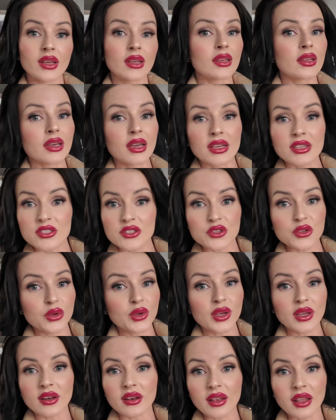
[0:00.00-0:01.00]
yes, you
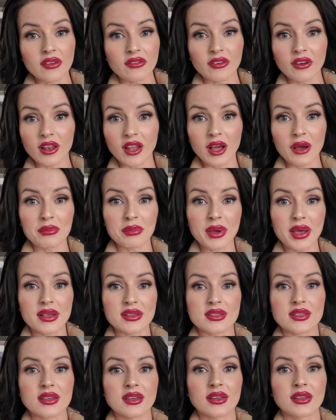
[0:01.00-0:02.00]
can level up
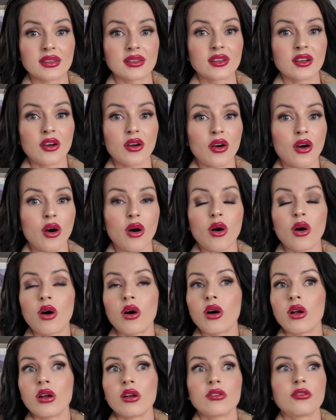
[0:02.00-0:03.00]
as a
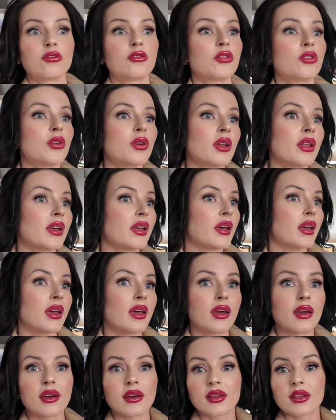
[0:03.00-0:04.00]
all fully
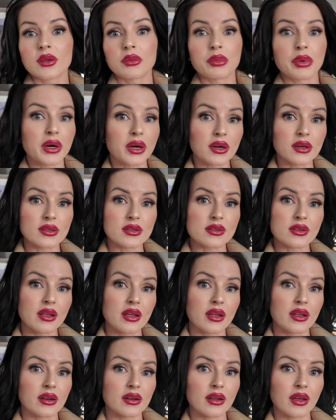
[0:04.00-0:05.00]
inked
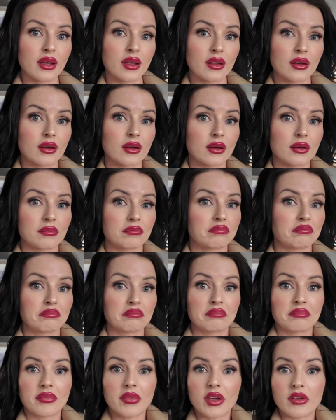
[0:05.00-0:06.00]
person, and
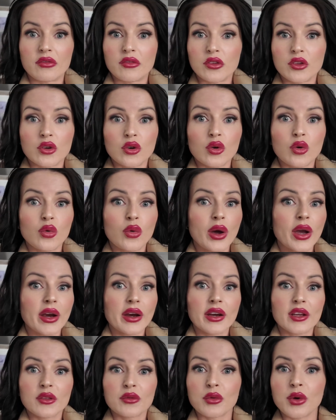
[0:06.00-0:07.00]
if you wear
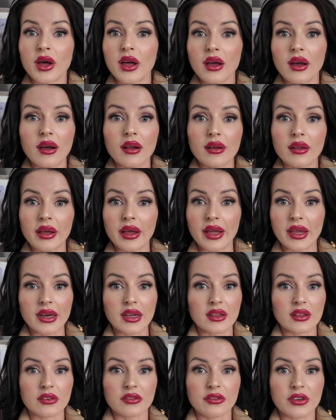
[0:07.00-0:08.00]
it well and
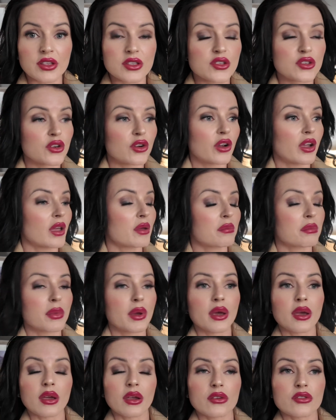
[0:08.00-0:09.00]
it fits your
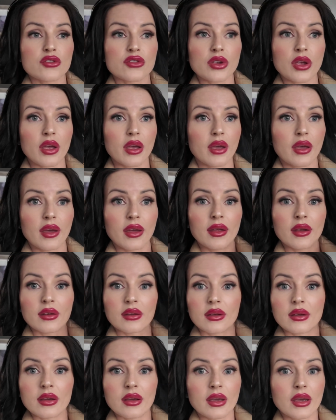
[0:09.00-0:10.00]
image
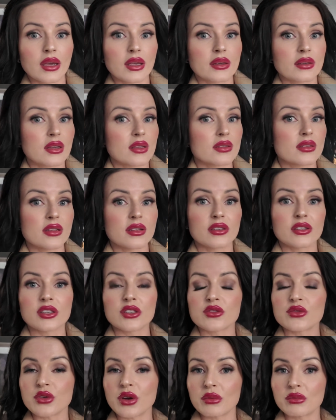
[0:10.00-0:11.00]
and it doesn't
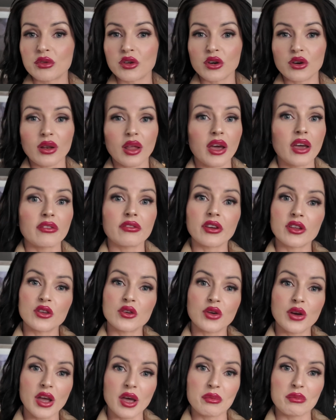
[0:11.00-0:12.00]
disrupt your life and
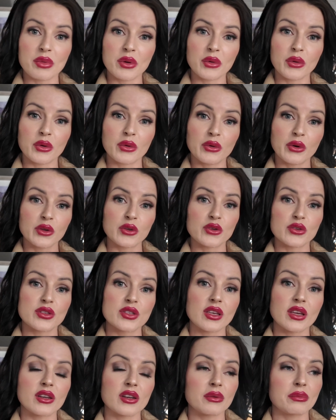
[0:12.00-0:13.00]
you're happy with what you
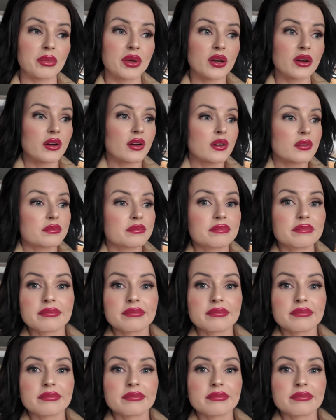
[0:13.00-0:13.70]
see in the mirror,